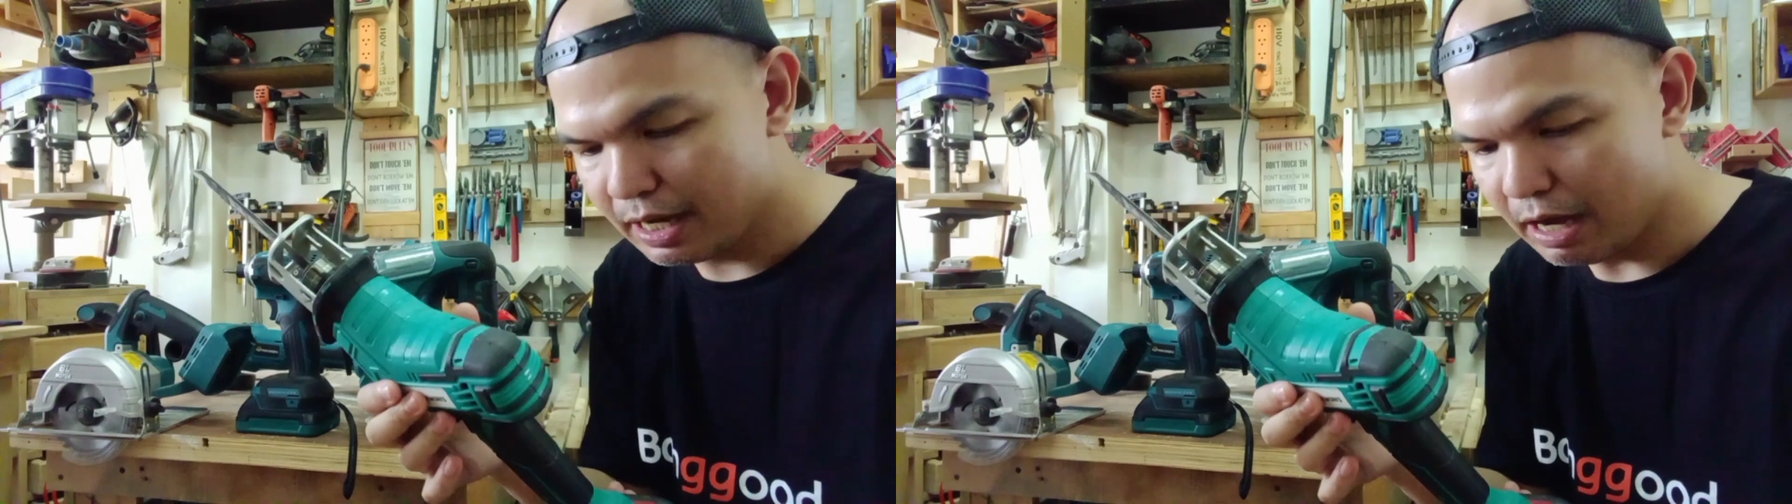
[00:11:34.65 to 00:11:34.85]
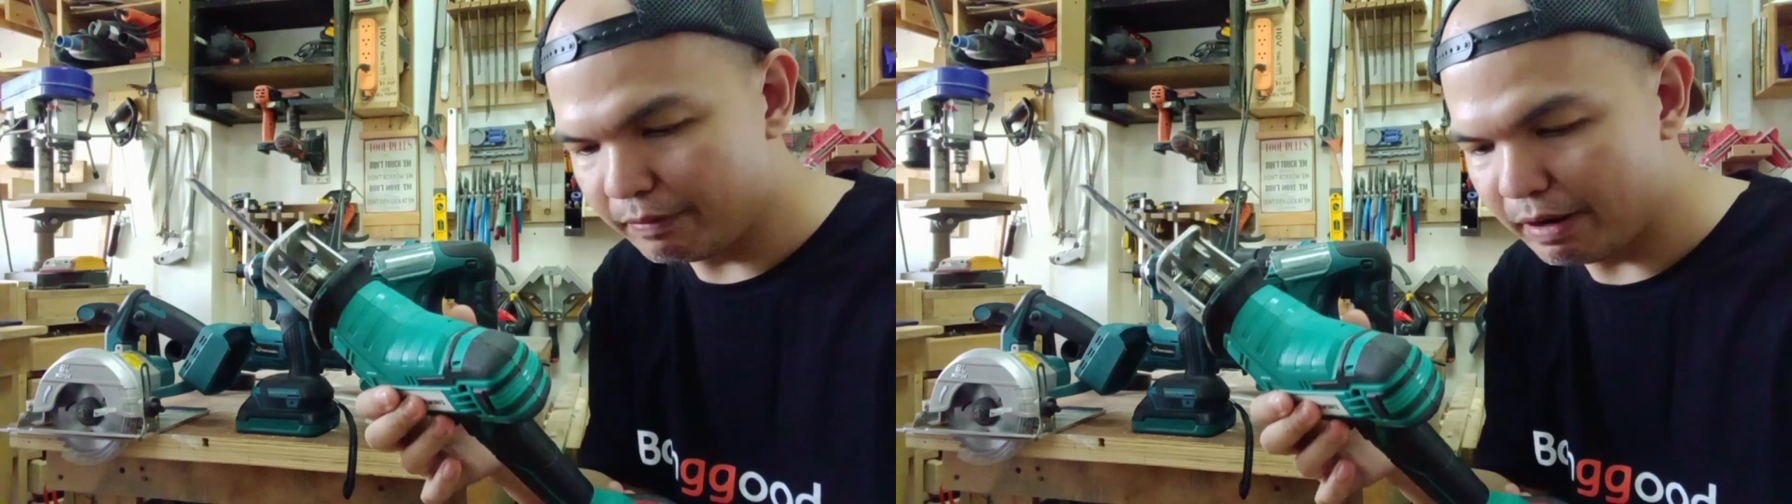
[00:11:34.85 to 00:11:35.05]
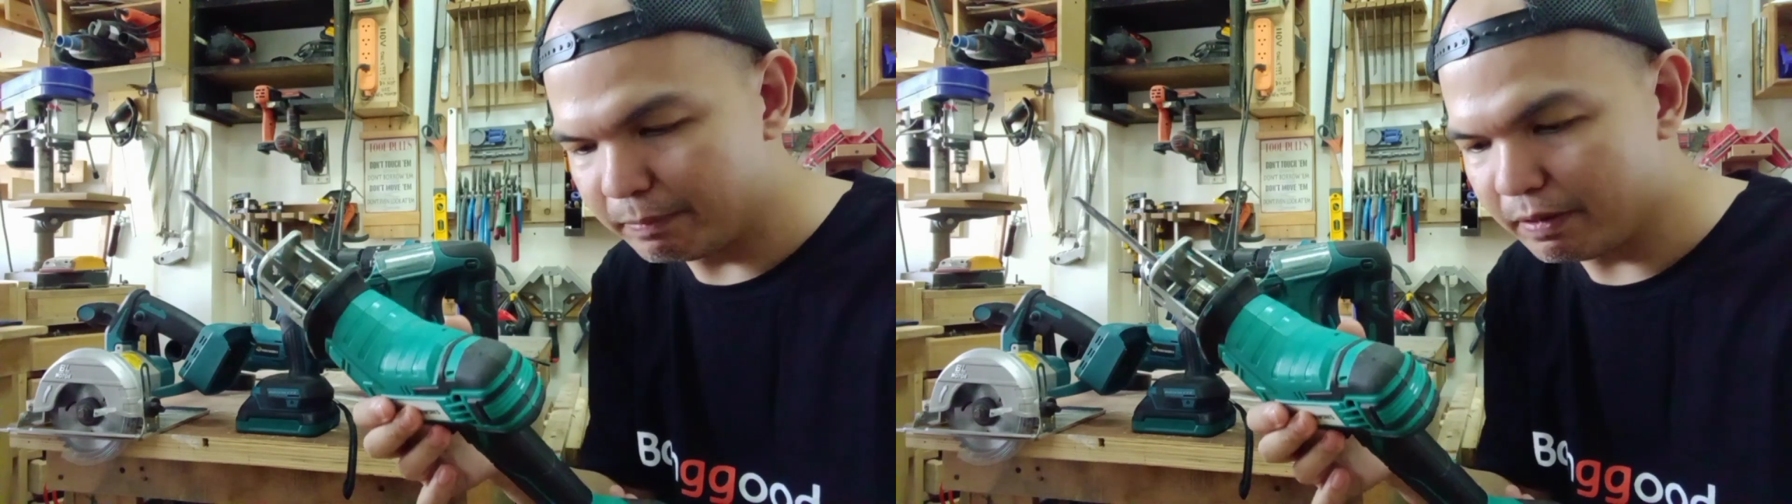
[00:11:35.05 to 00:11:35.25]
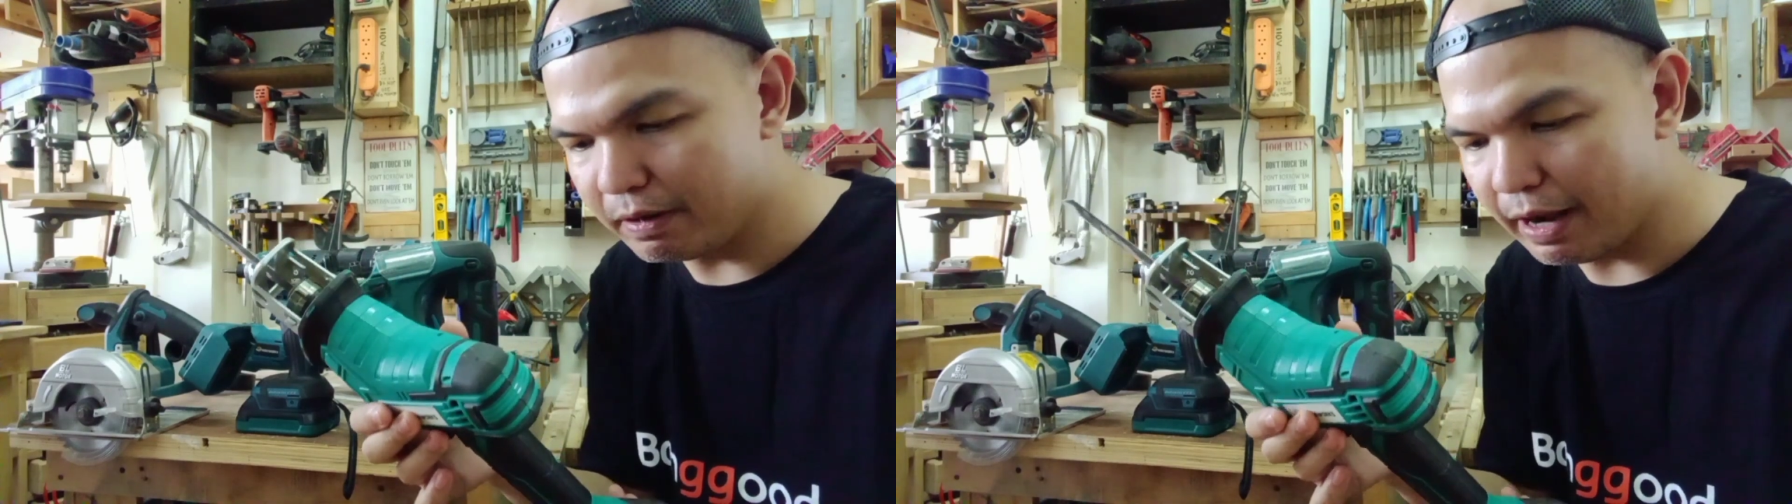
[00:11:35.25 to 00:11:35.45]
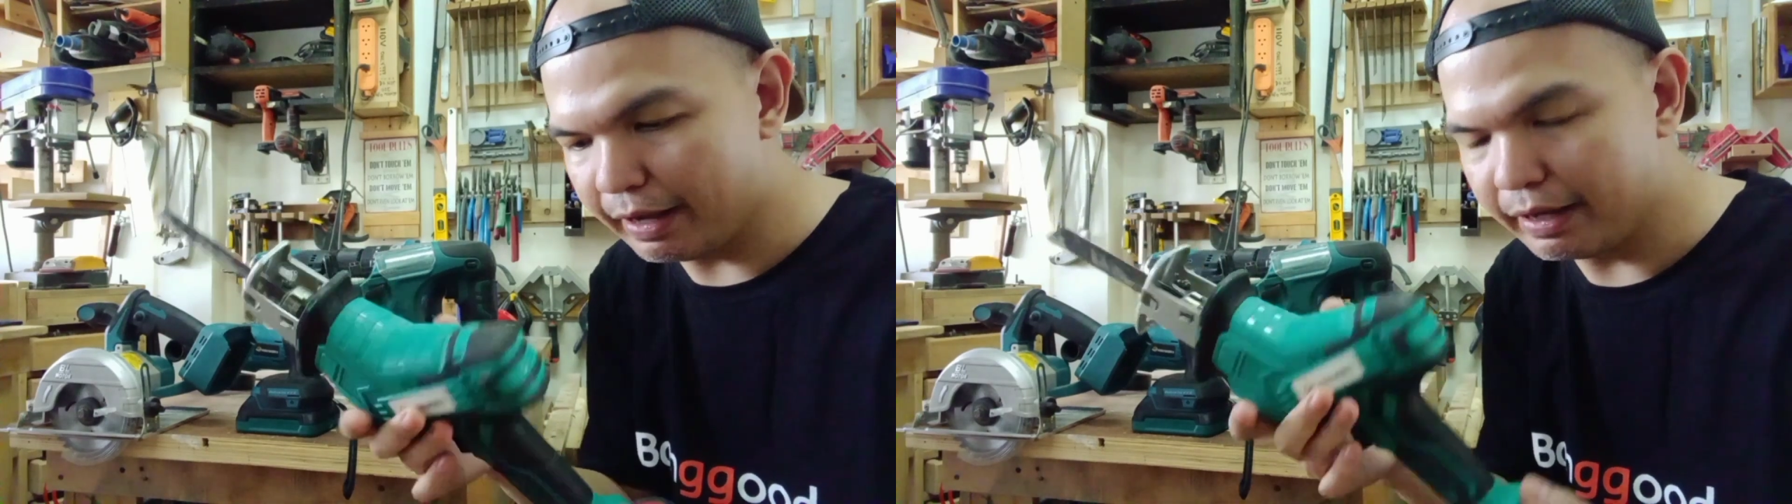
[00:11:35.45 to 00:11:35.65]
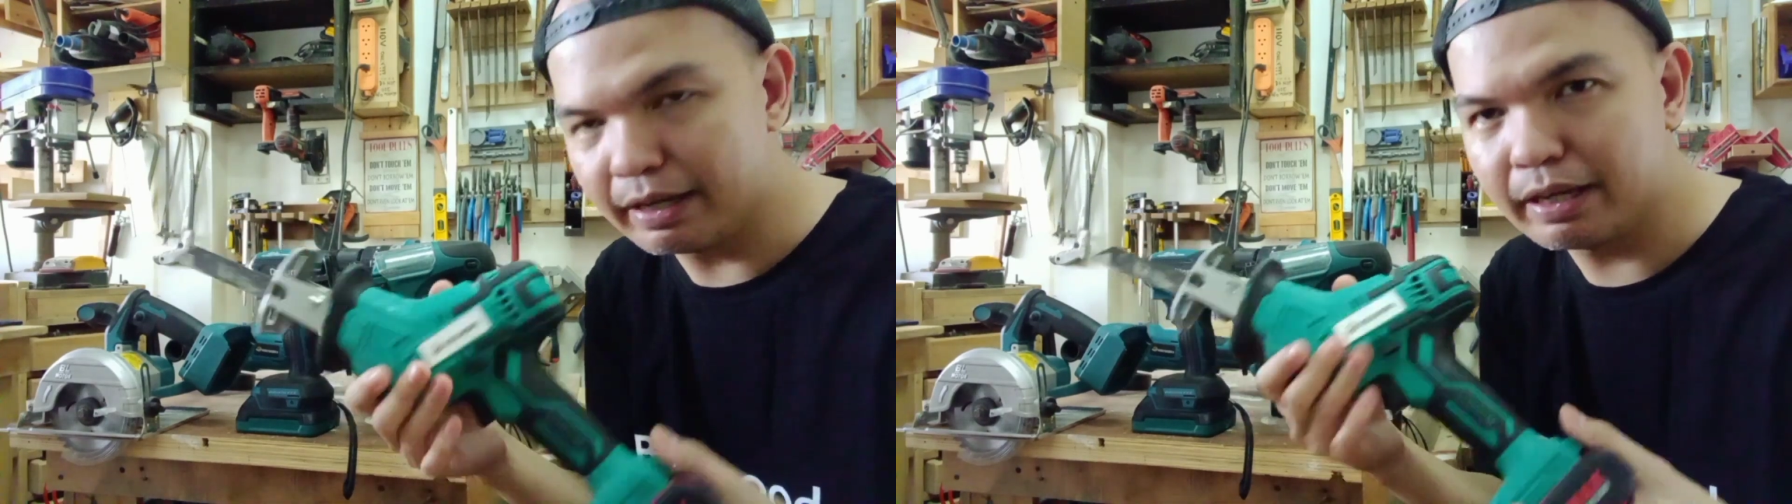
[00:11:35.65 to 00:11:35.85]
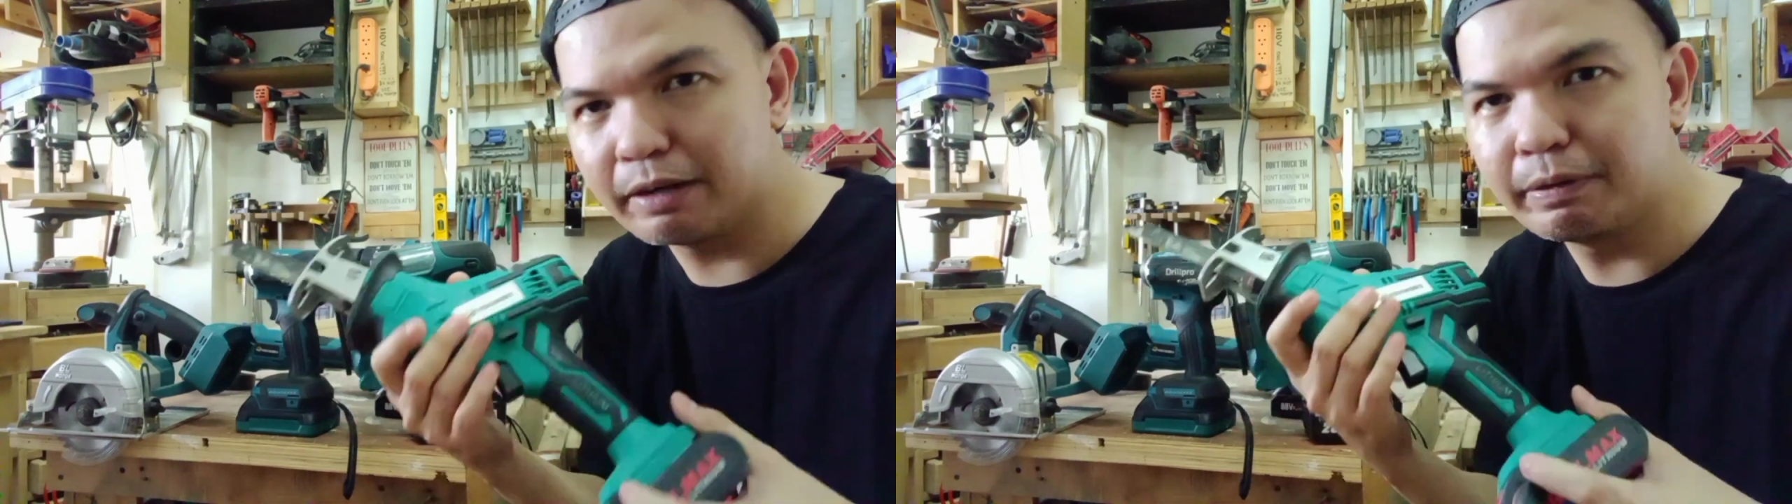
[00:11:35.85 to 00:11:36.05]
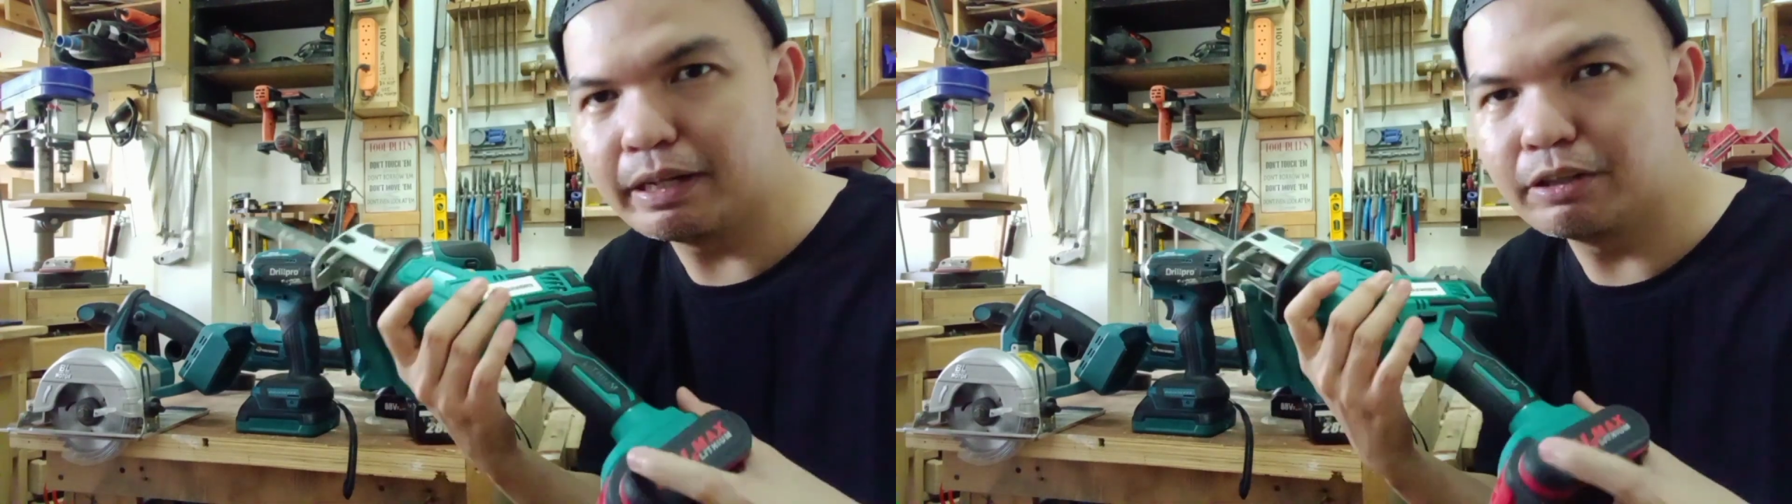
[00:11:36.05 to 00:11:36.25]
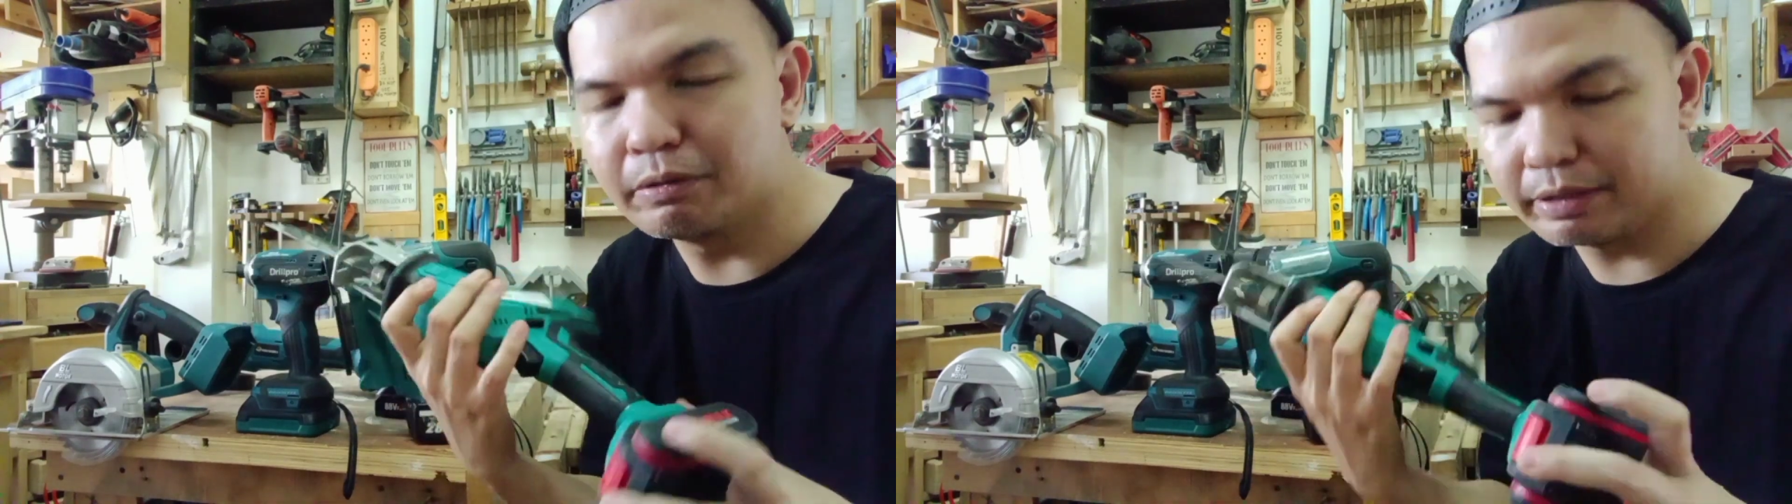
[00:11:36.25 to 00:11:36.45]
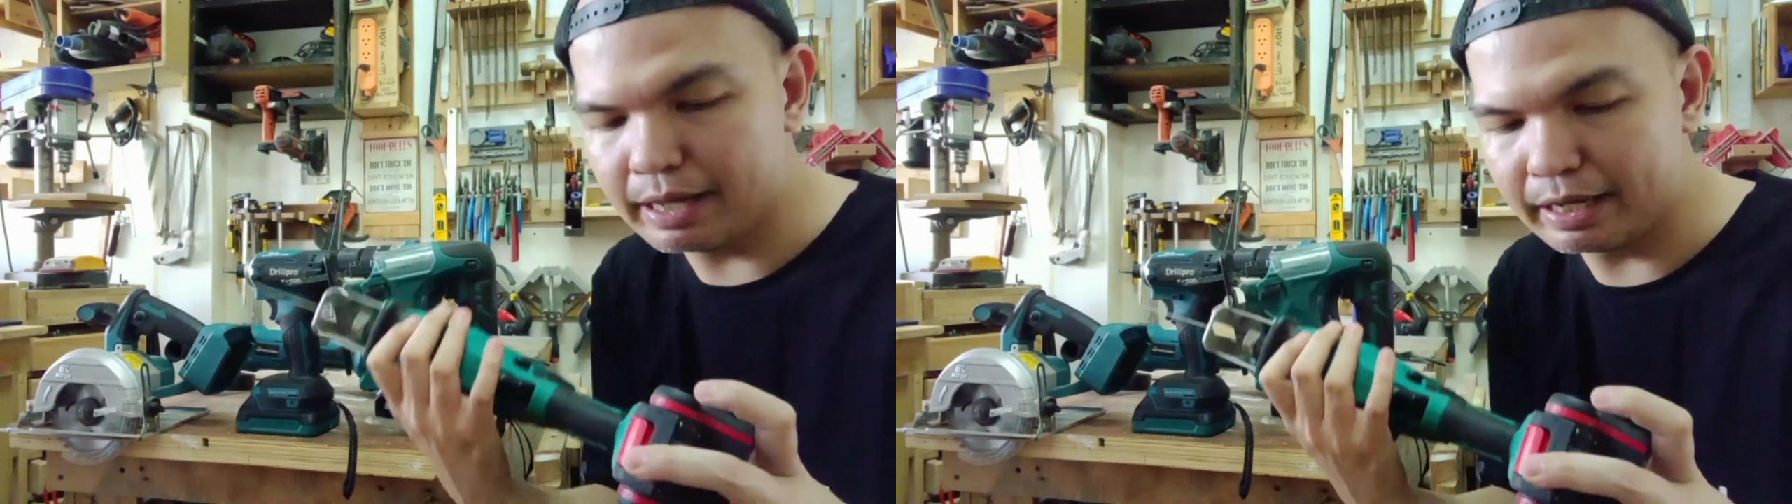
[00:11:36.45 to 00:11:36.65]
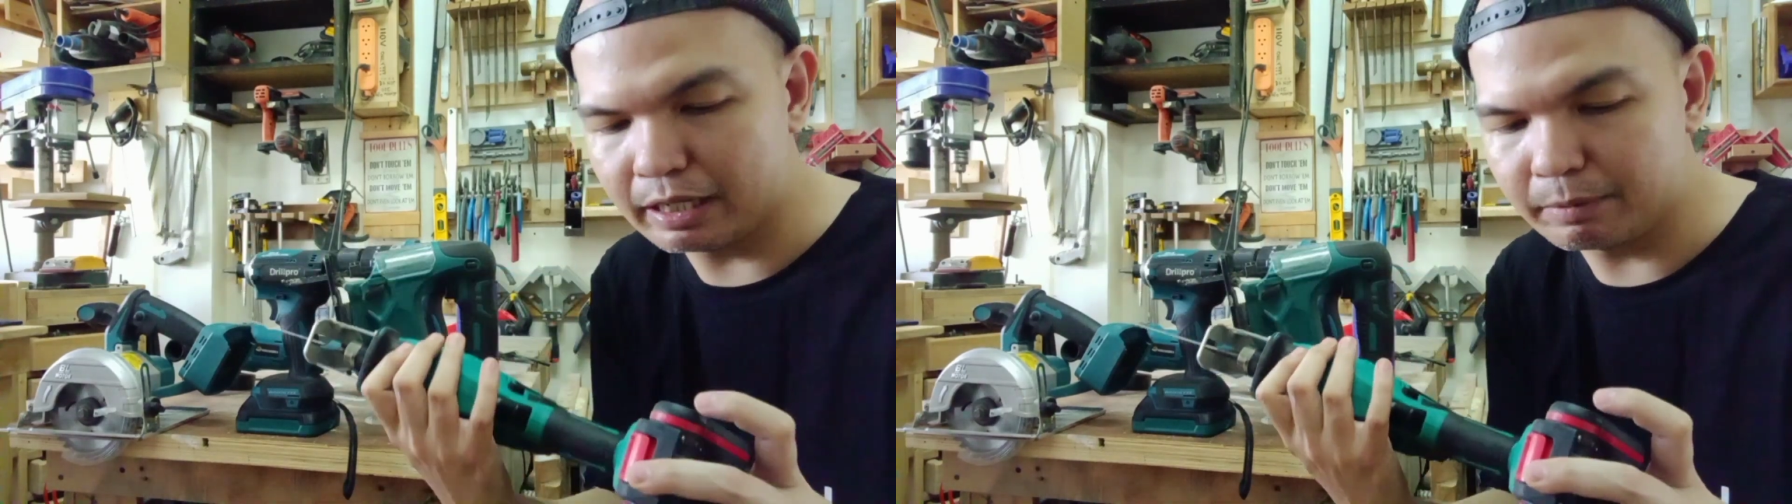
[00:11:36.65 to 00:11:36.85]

However, I really don't like